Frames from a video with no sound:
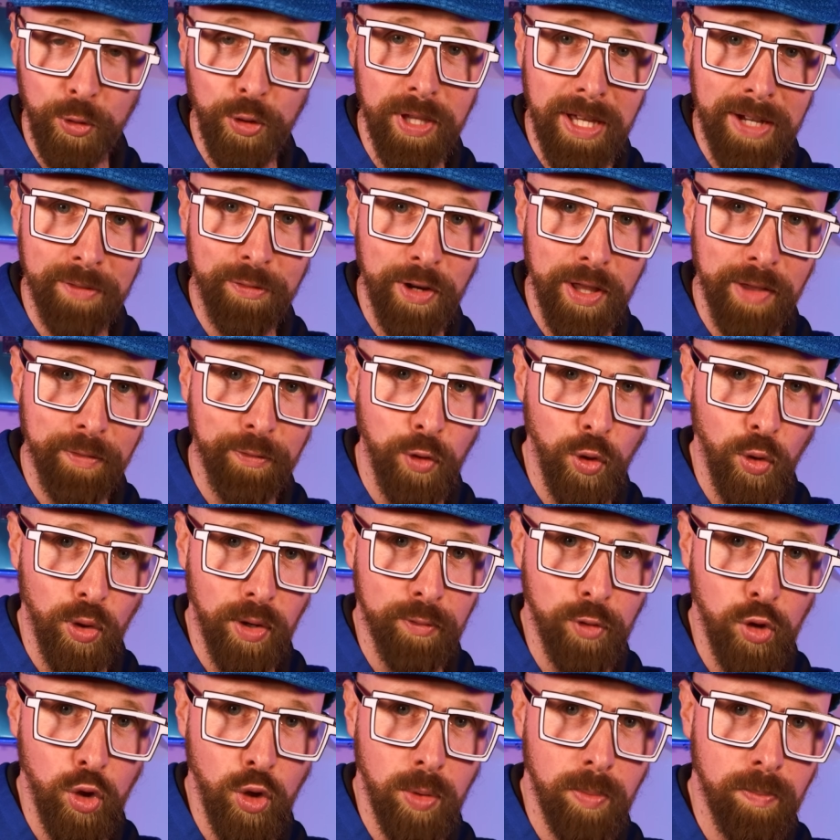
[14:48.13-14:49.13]
do that for the full
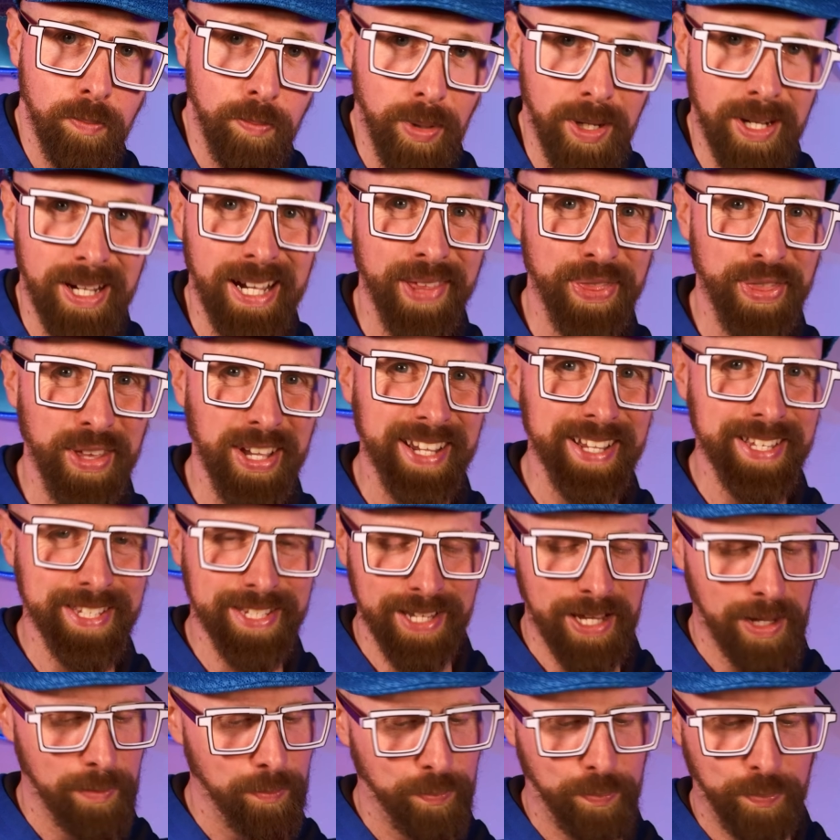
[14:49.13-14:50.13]
review. But I think
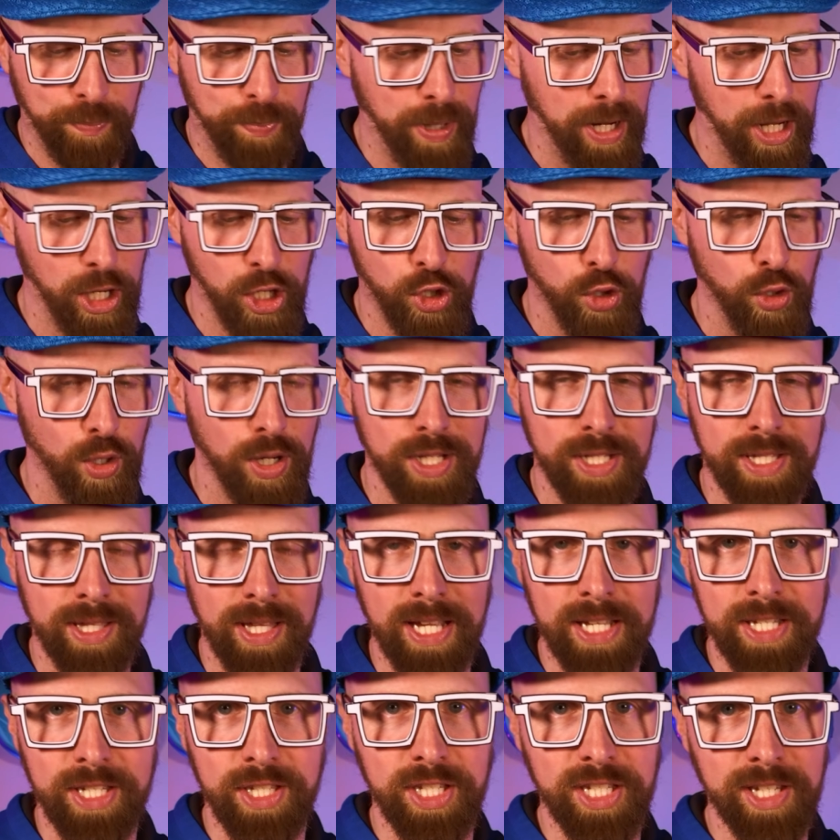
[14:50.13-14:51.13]
I'm pretty sure it's
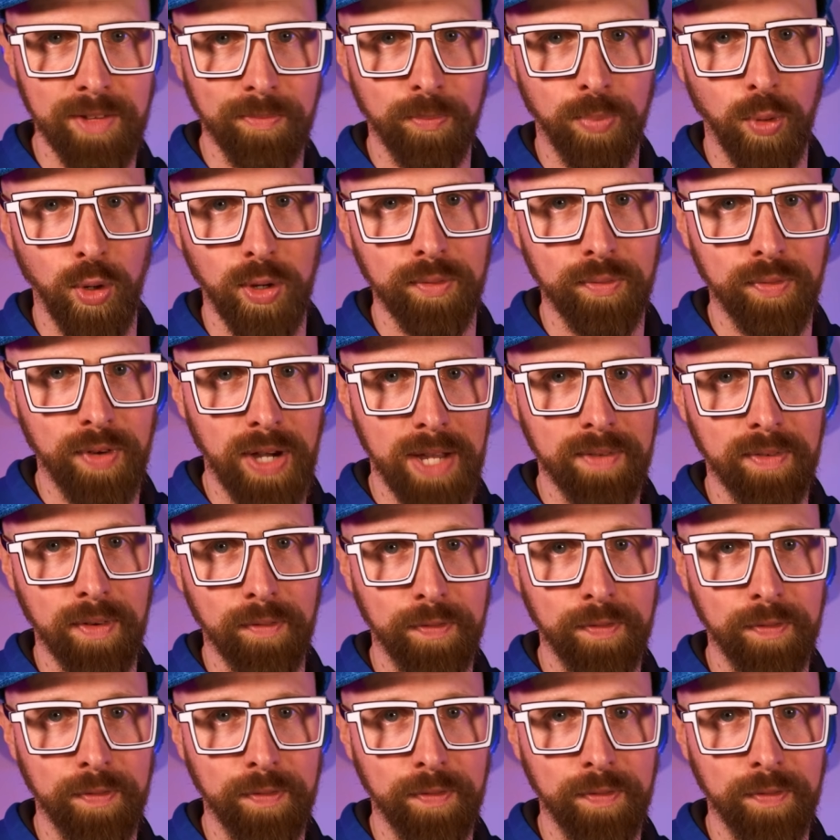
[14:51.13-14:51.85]
less than 7.5.